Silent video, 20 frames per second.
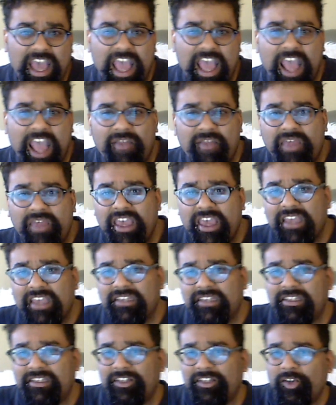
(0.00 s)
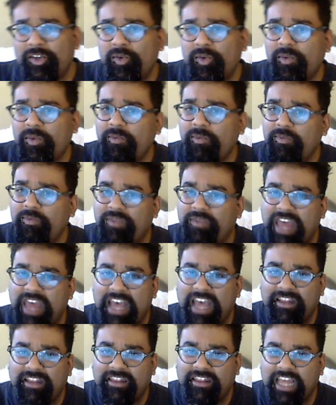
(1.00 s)
and they assume
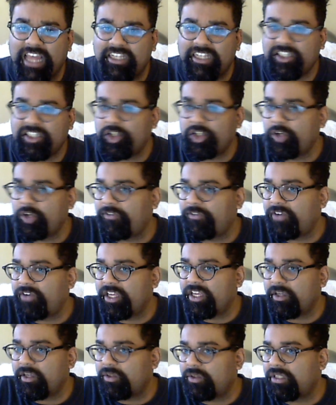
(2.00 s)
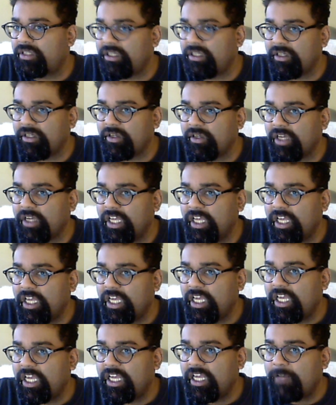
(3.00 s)
that that's true for you too.
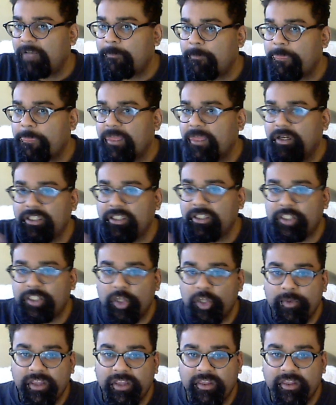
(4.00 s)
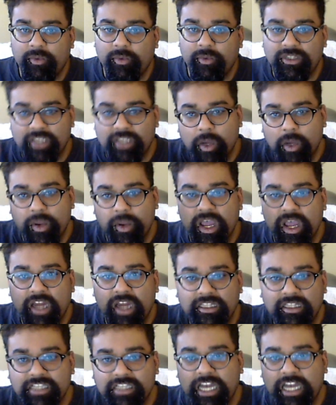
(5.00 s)
They're assuming that what's going on
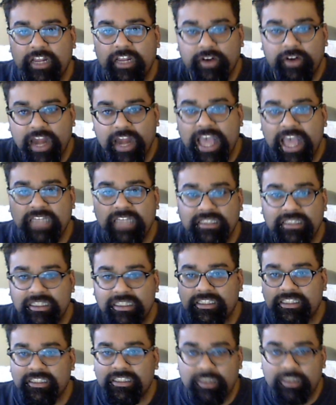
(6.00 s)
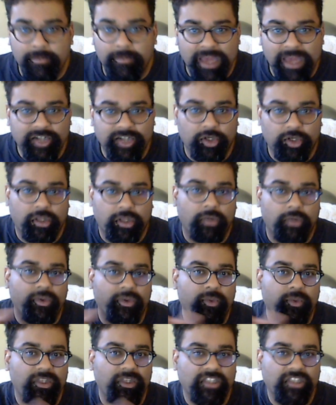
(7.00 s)
inside of their heads is symmetrical
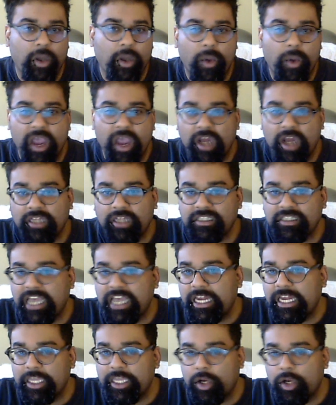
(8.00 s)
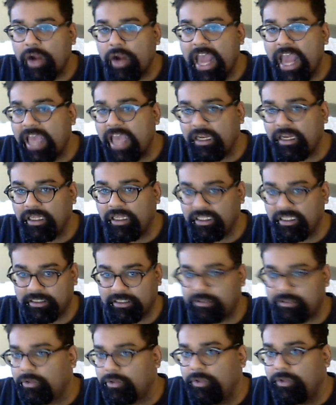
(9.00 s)
with what's going on inside of your head as a
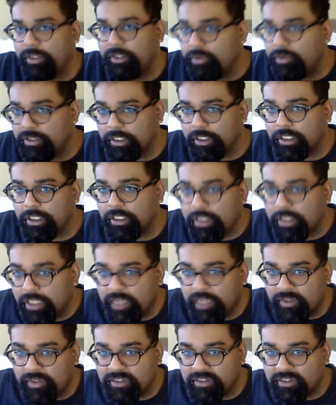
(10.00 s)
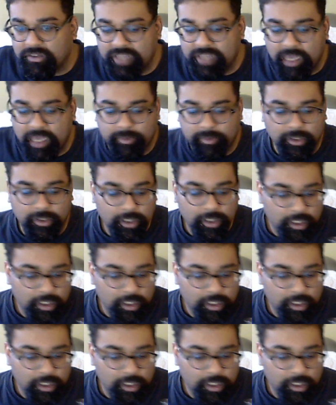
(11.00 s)
tool user in this example.